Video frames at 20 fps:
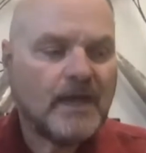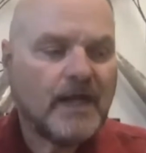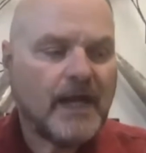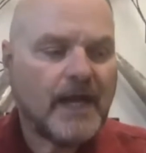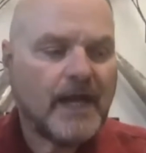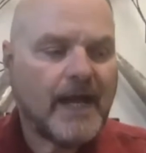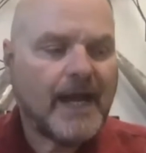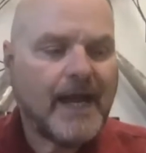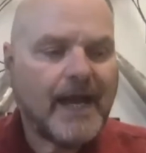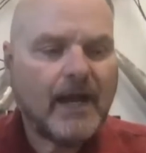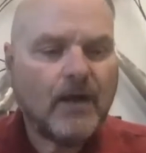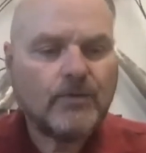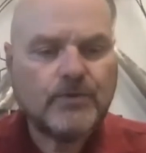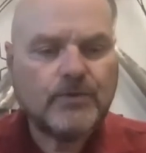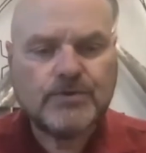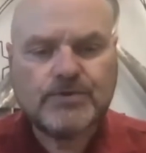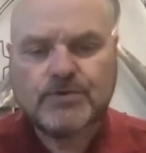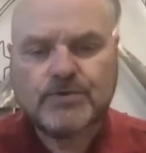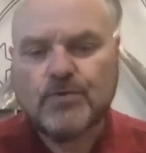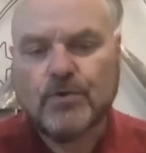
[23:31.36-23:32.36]
how
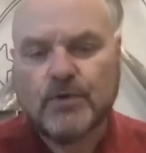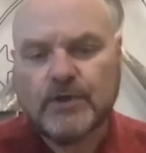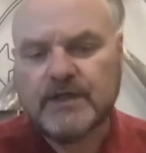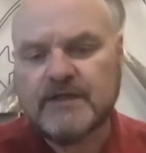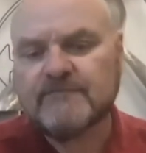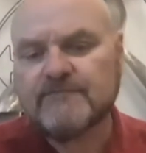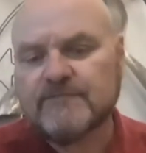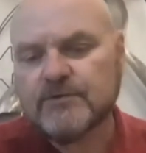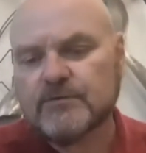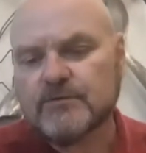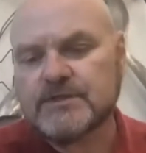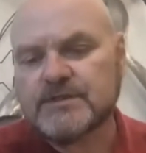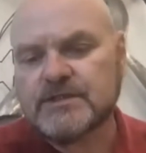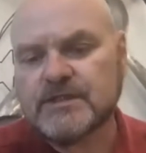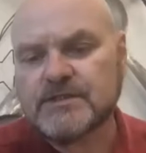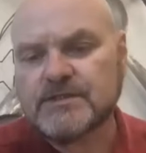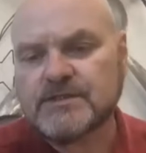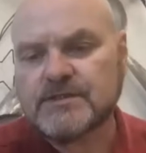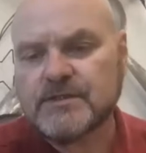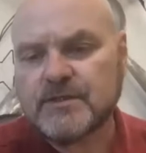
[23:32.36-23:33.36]
your score
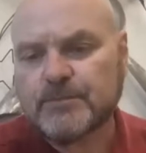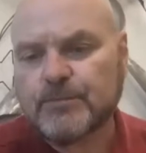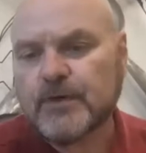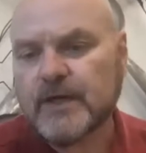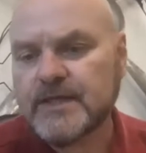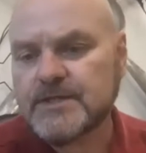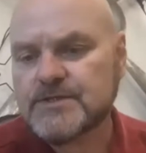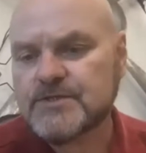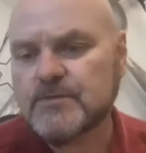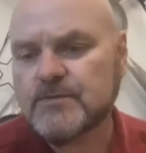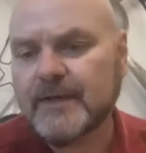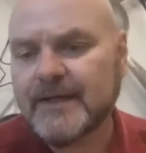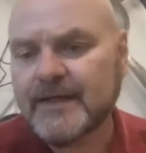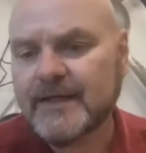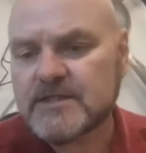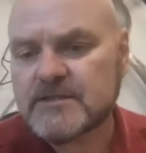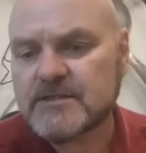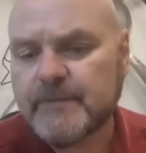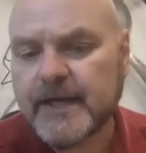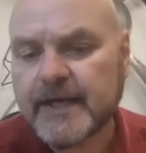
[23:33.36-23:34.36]
influences the price you might
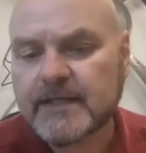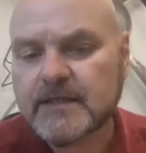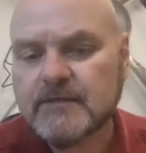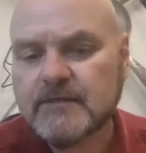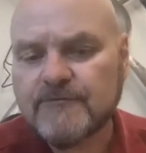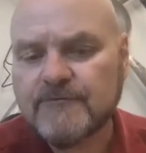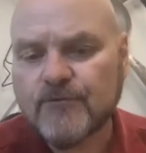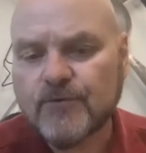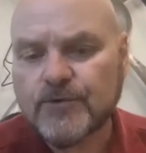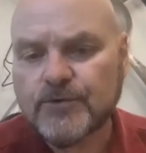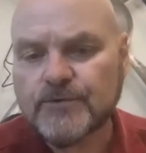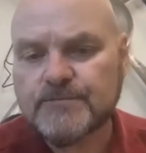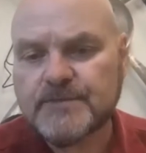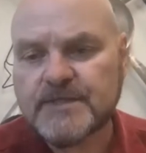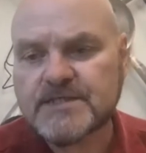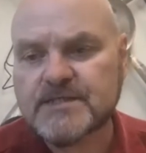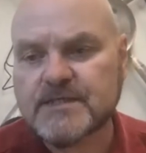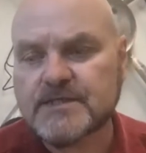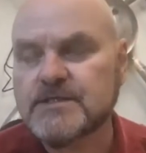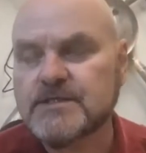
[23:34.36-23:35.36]
expect for your
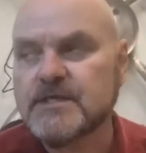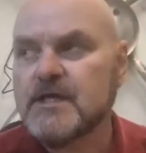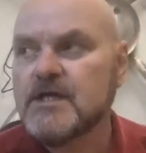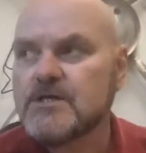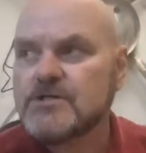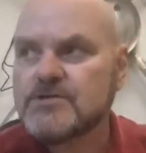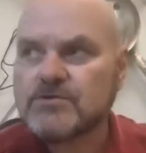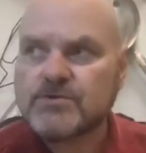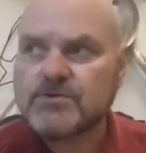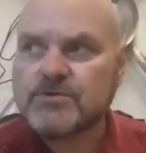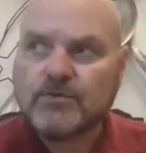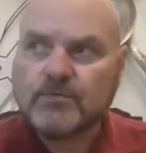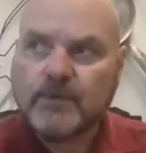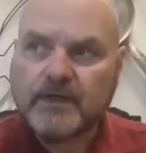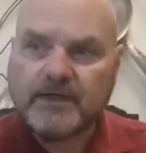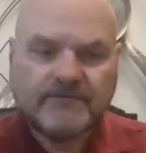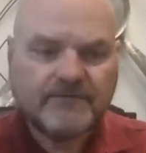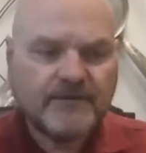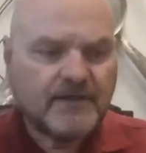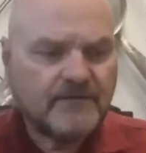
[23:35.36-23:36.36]
business. So it's a good way
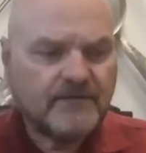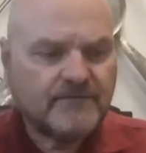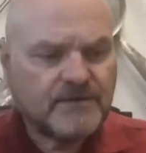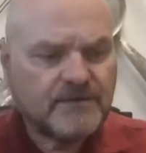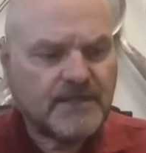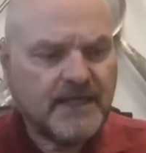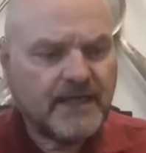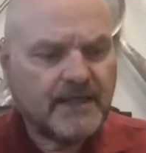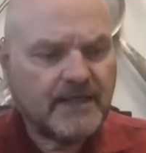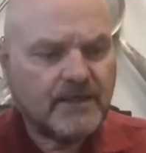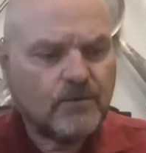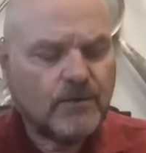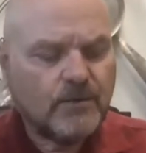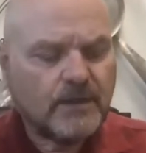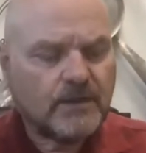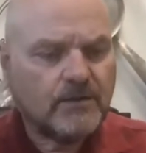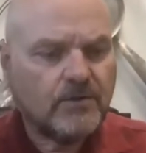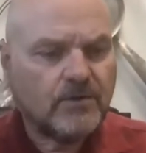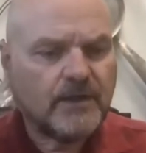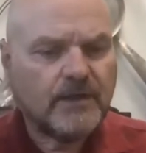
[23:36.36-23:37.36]
of taking a quick
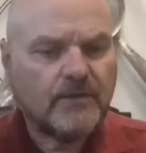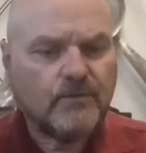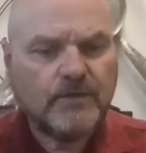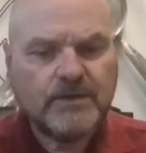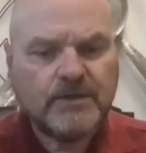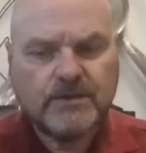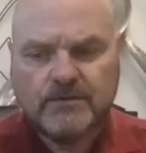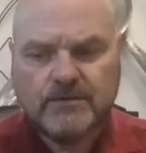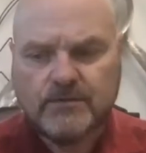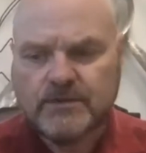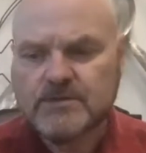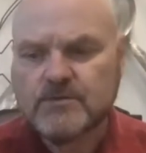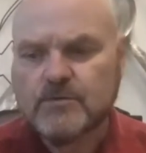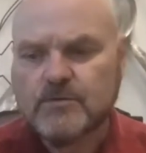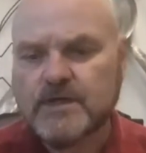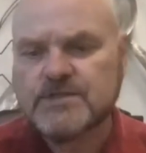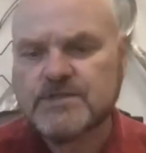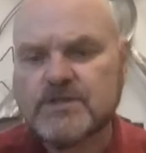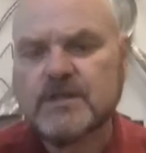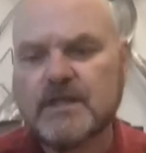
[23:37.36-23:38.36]
look. And when you do this
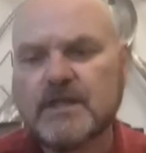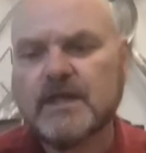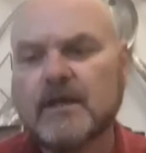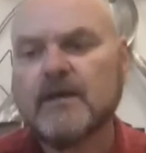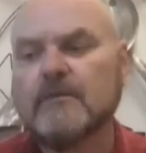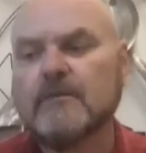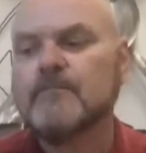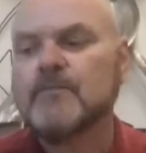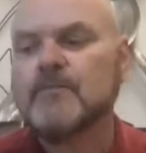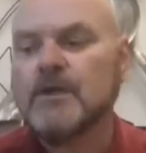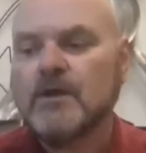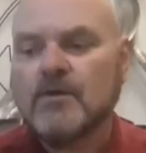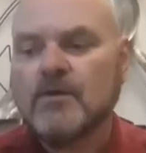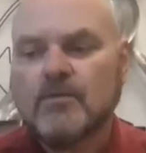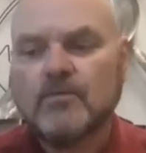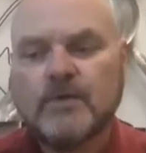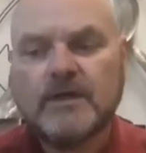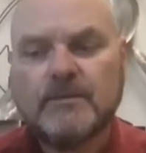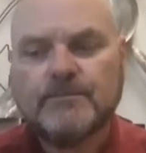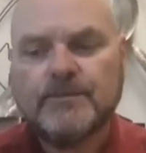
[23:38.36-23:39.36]
questionnaire,
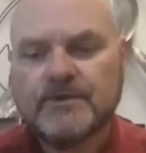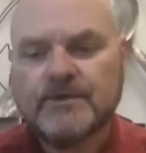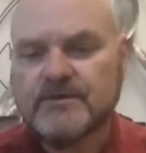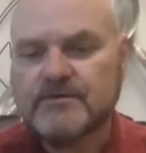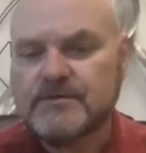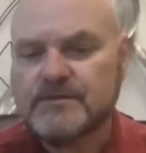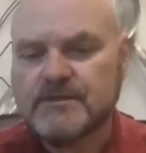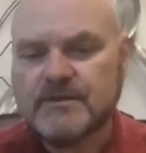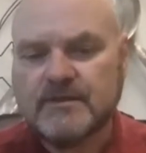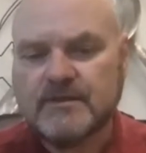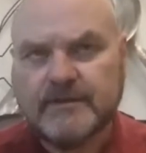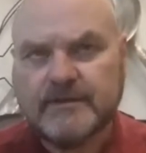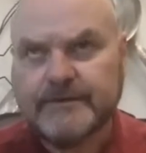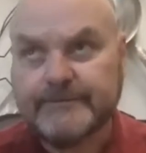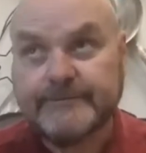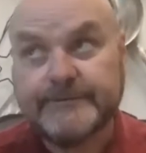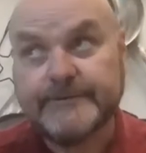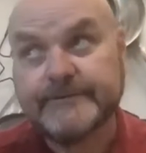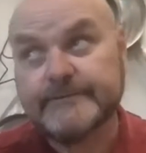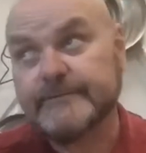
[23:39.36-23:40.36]
we produce a
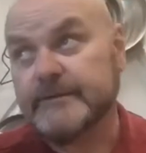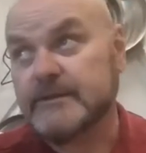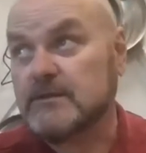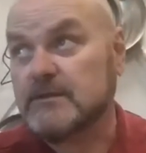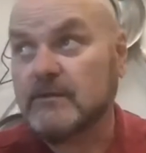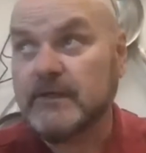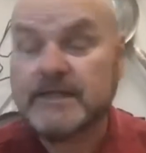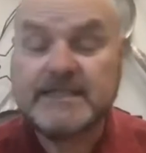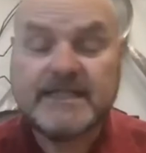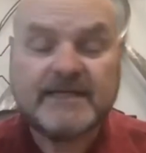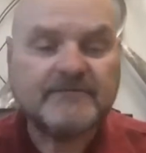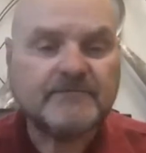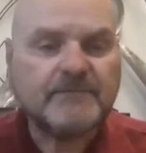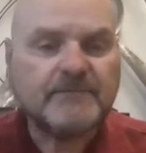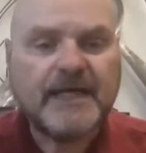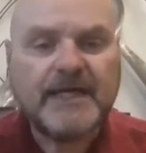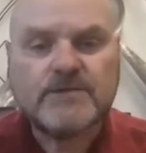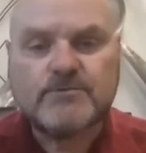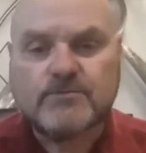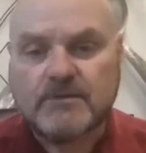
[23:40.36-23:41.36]

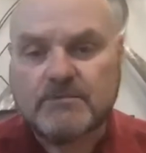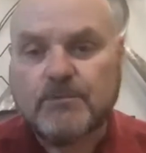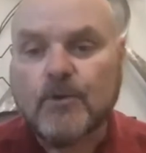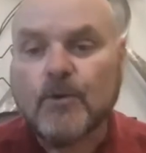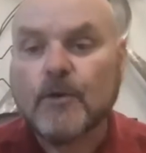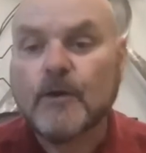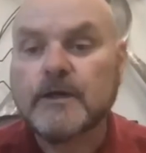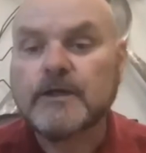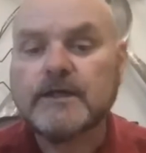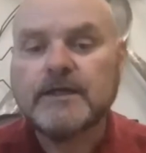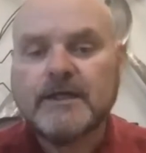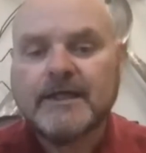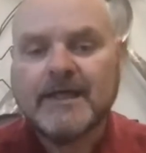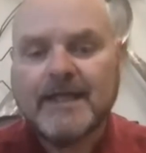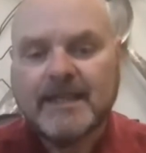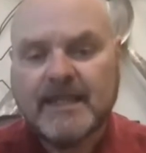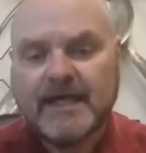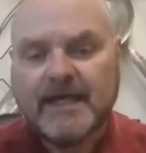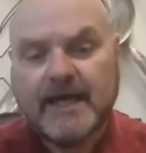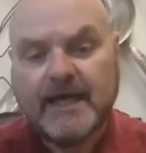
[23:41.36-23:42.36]
27-page report
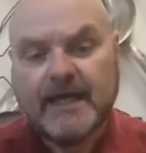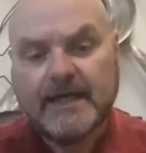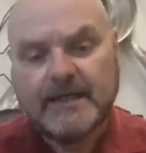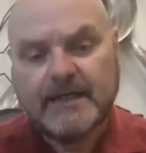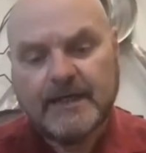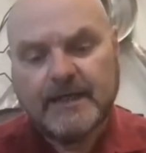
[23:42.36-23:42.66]
that